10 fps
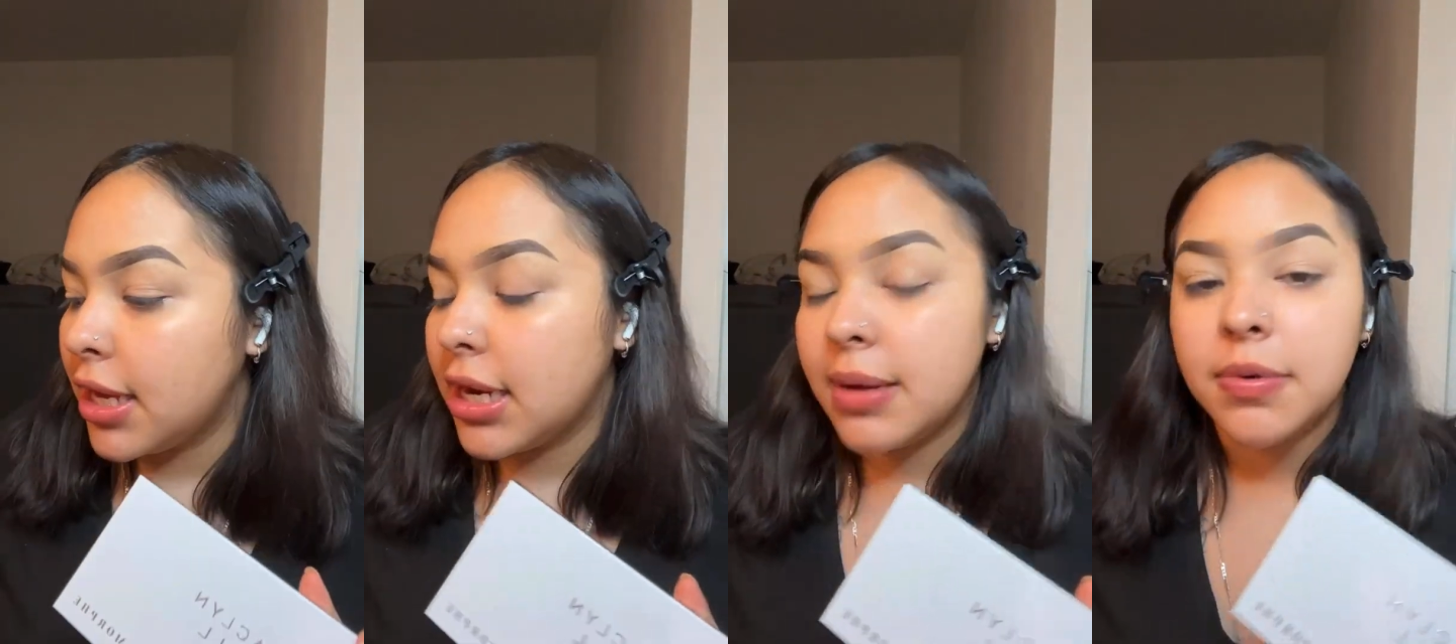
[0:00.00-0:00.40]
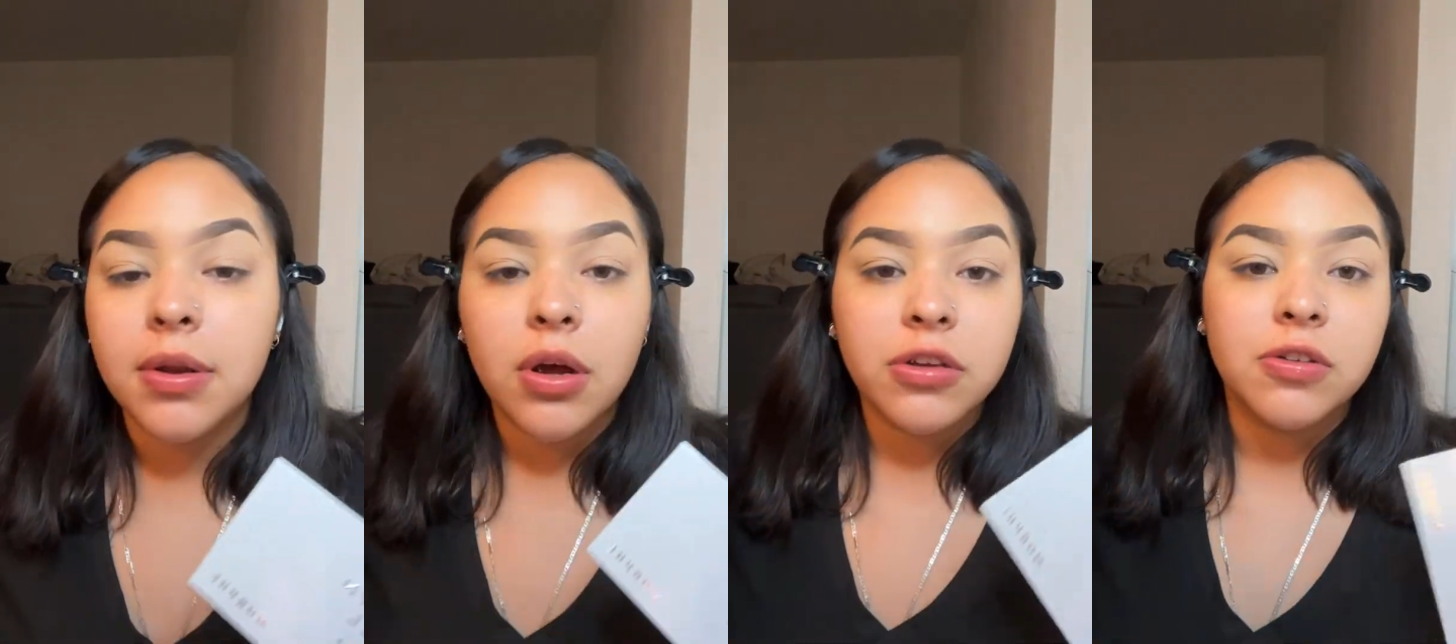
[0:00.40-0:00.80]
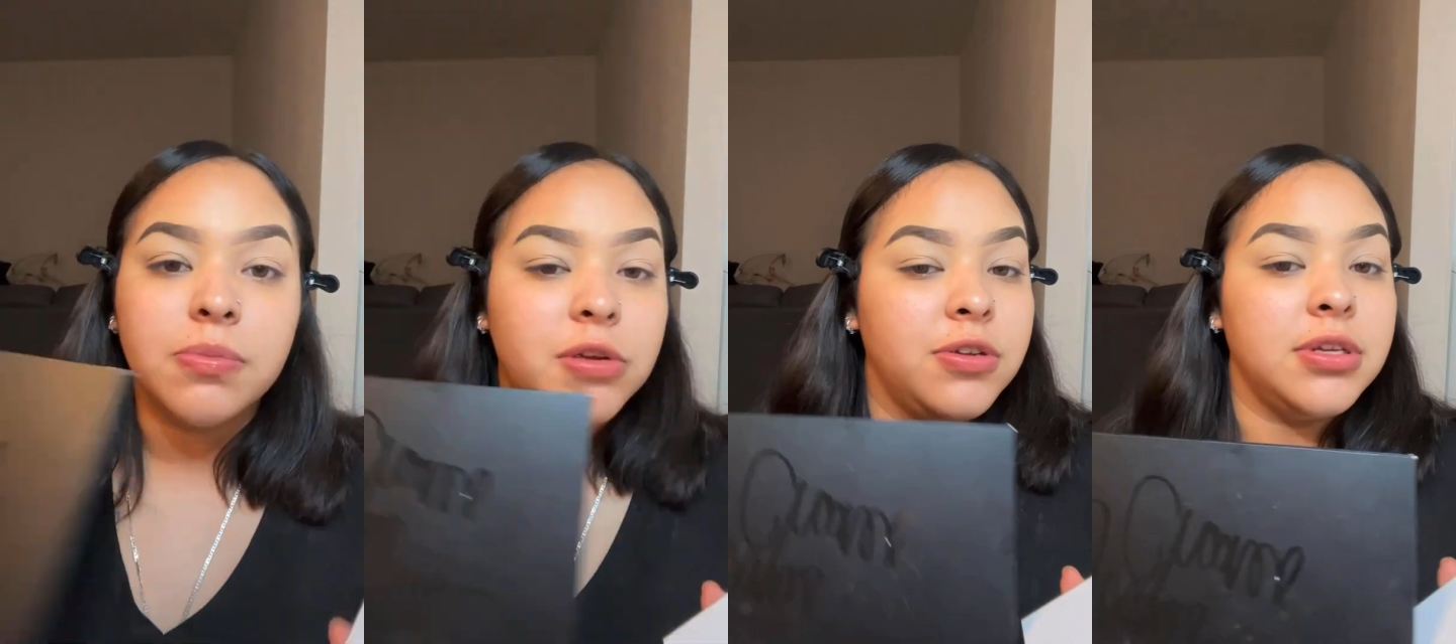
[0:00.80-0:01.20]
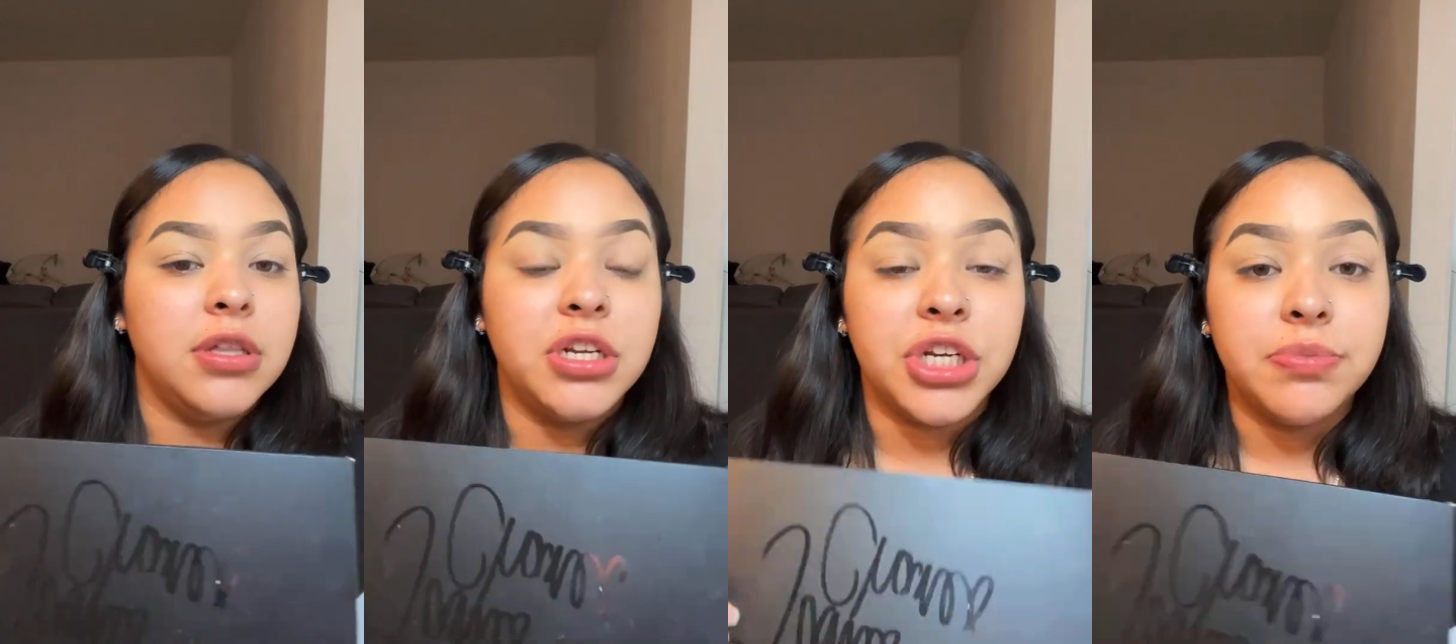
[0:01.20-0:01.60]
and I'm going to also be
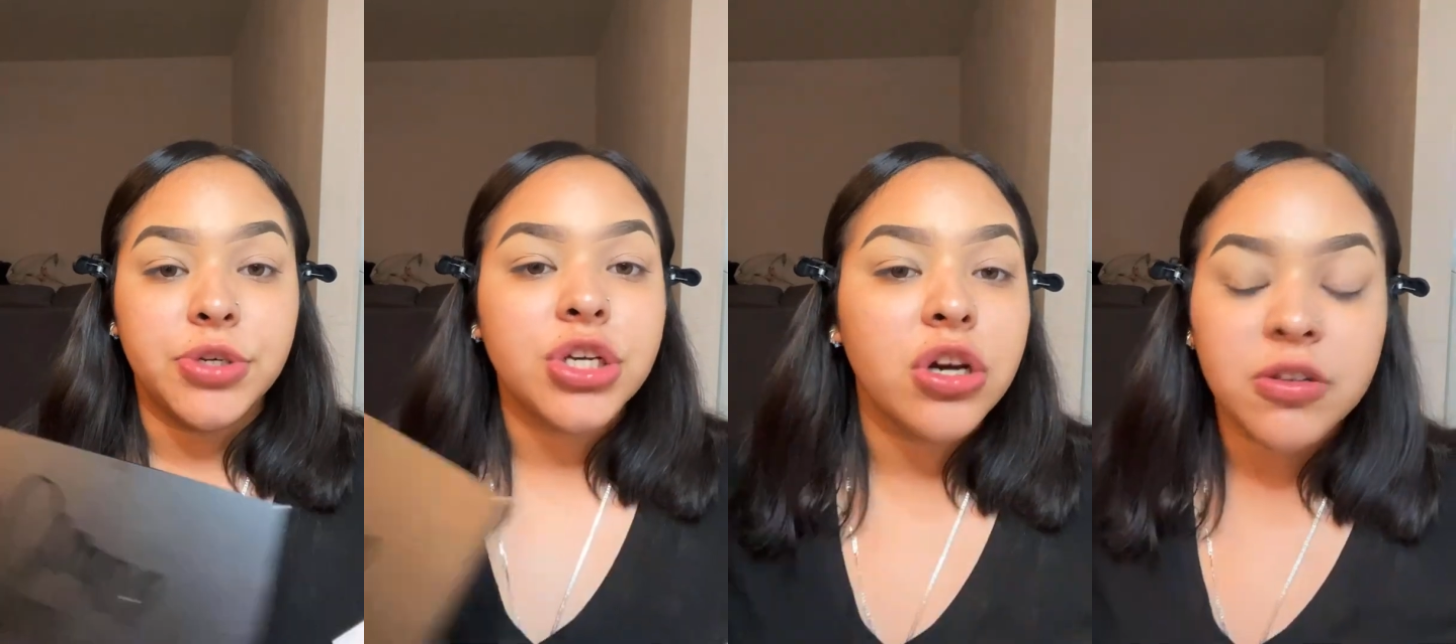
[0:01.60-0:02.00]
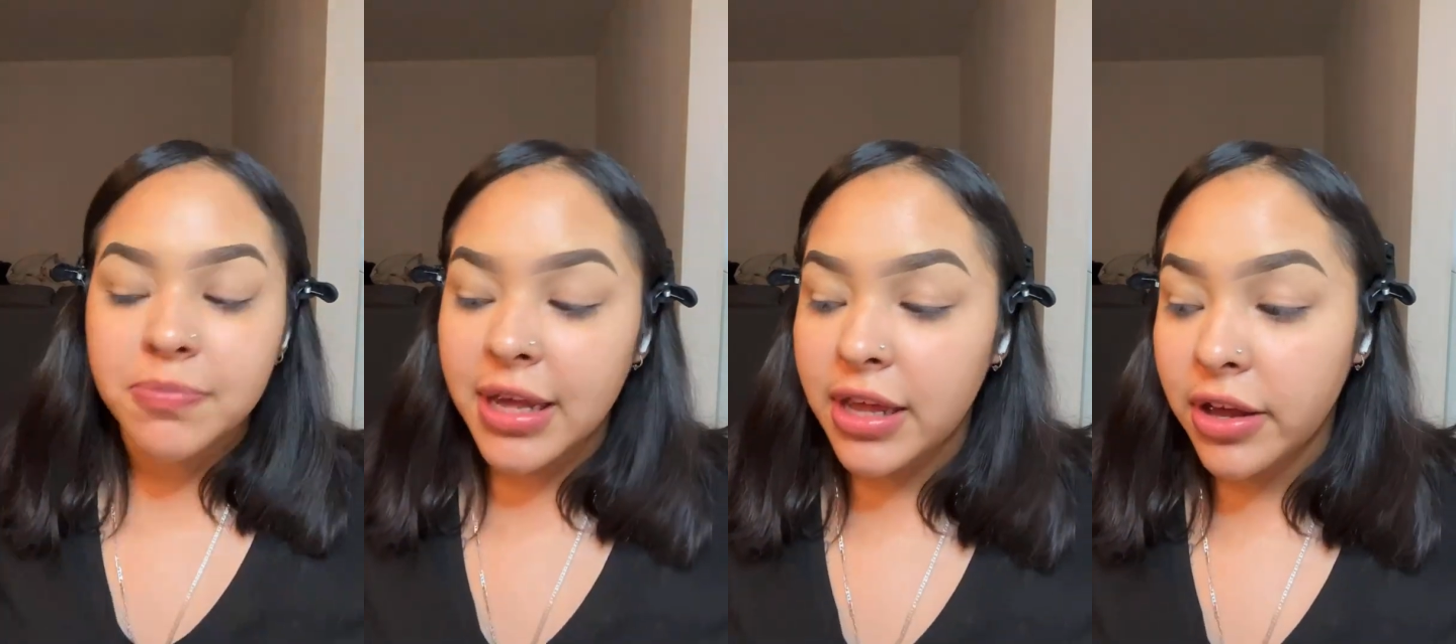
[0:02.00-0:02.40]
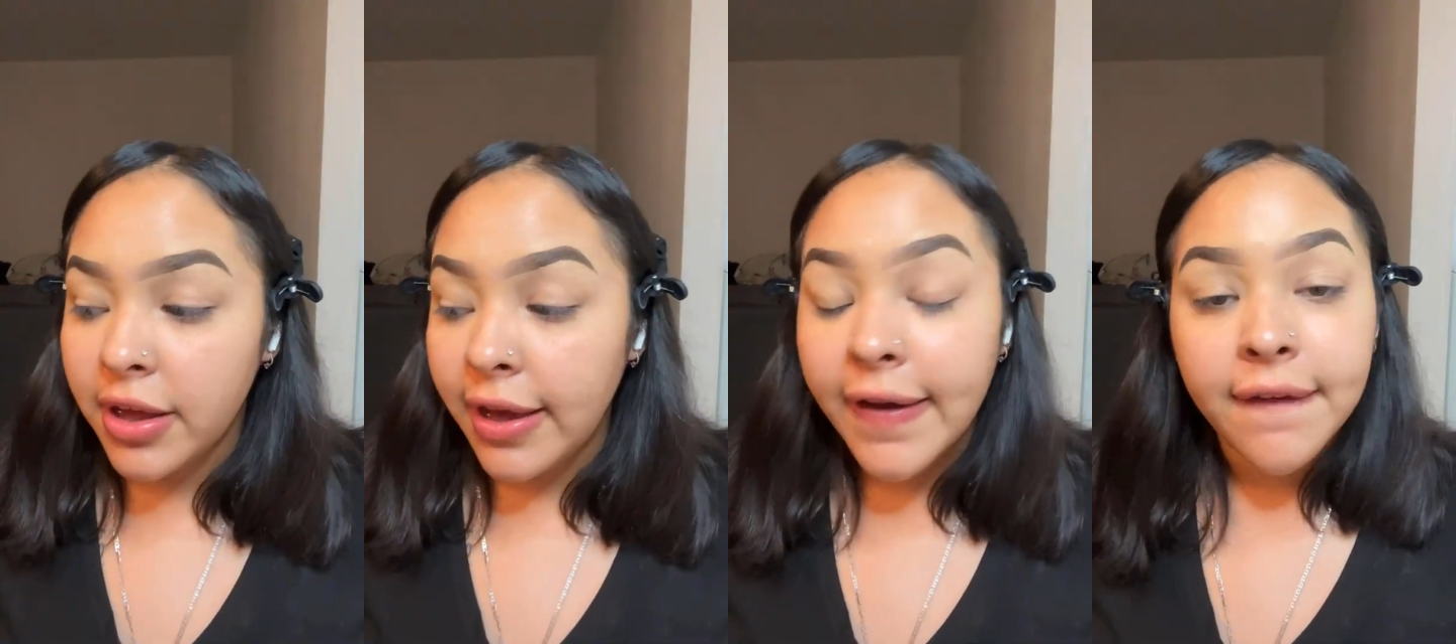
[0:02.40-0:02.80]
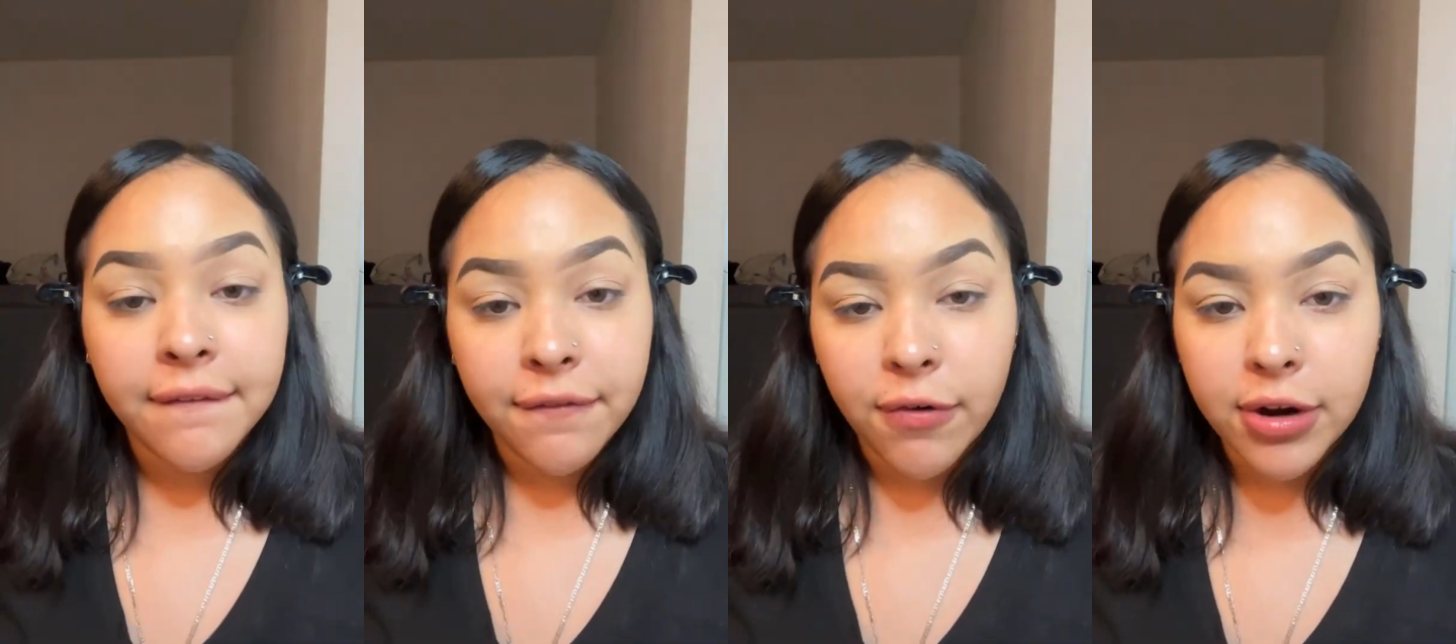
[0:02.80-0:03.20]
using the James Charles palette
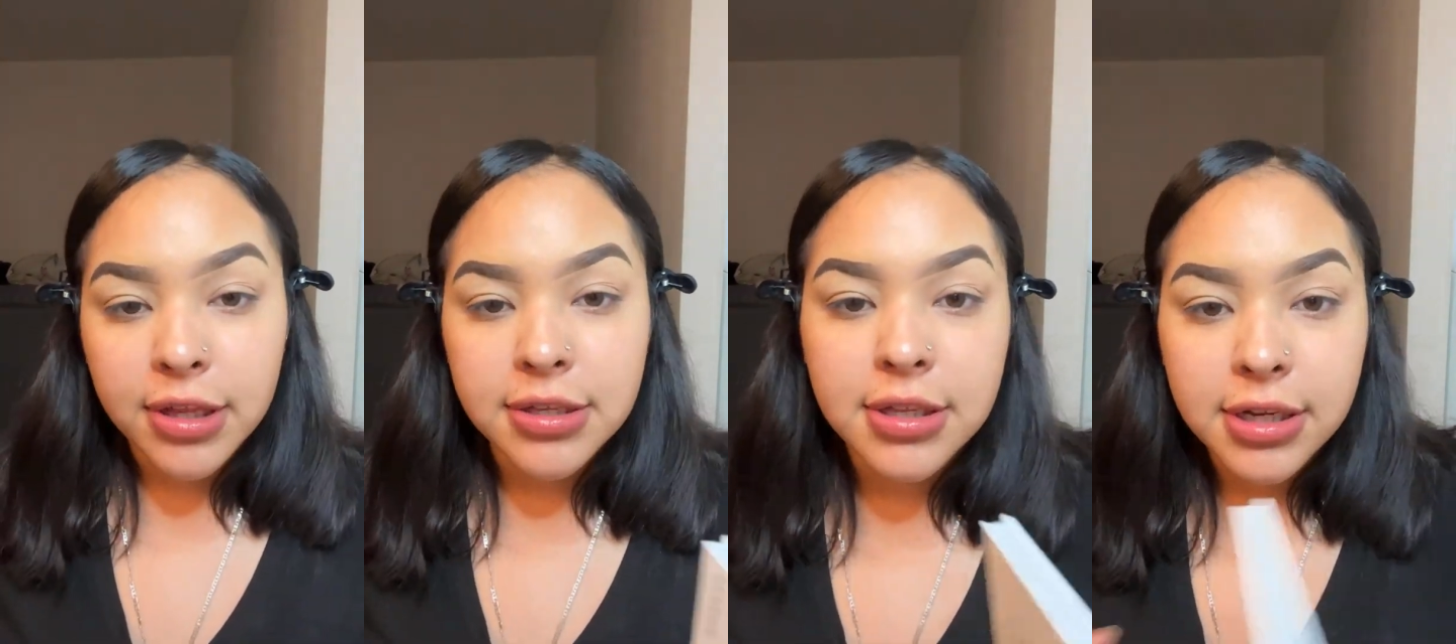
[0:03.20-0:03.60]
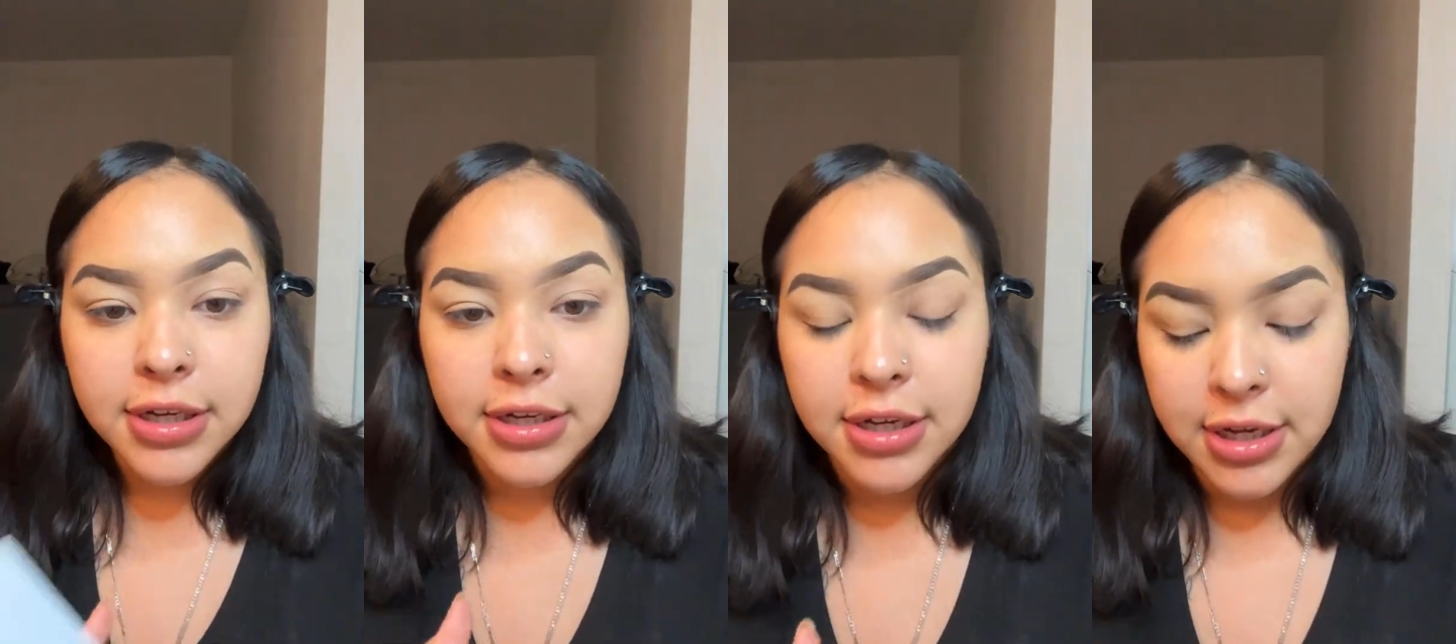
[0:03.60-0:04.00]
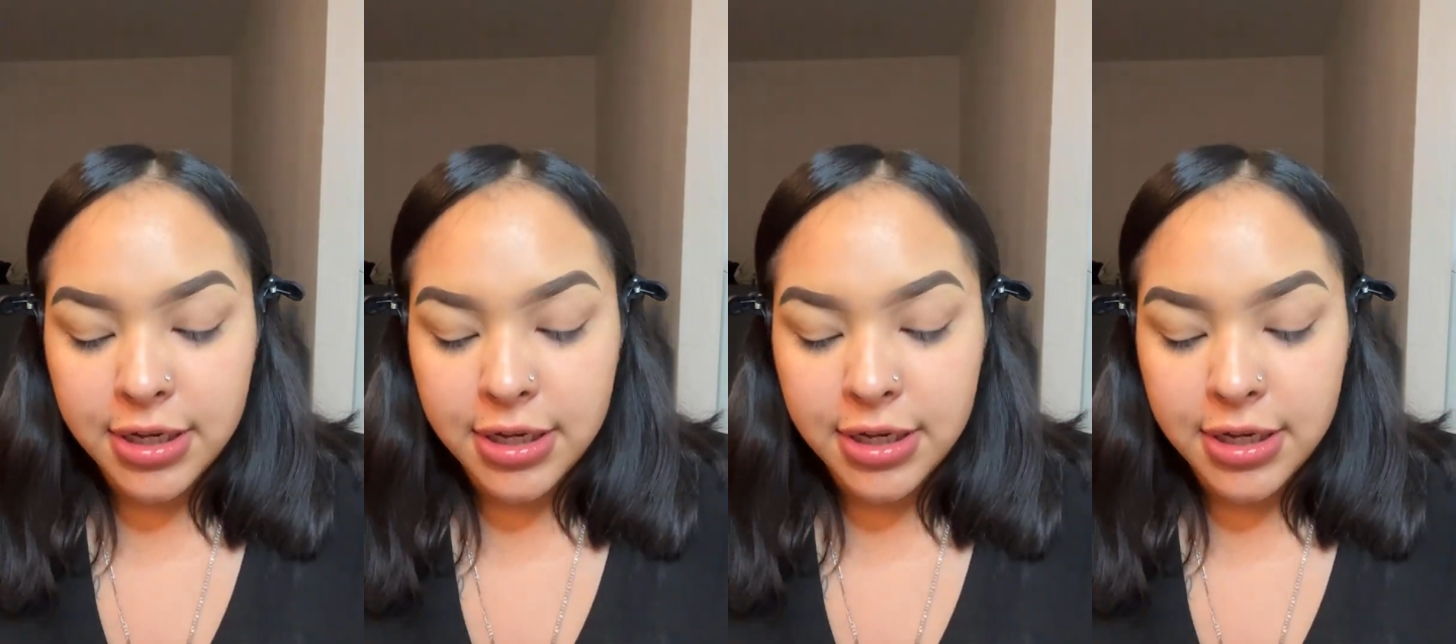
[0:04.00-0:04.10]
for this look.